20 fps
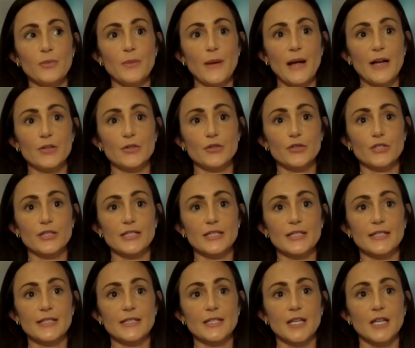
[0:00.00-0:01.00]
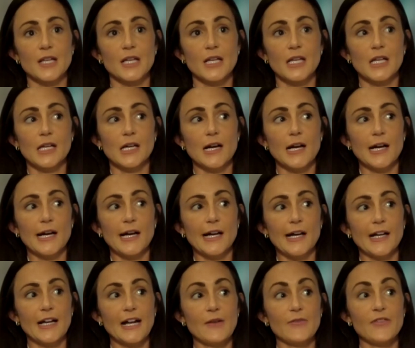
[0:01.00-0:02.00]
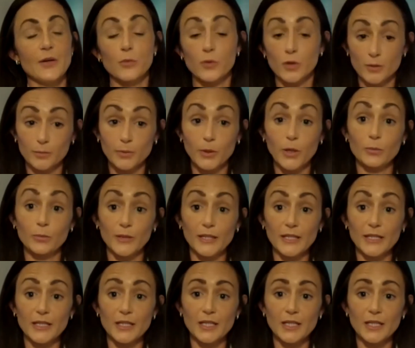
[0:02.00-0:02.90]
boundaries that were appropriate.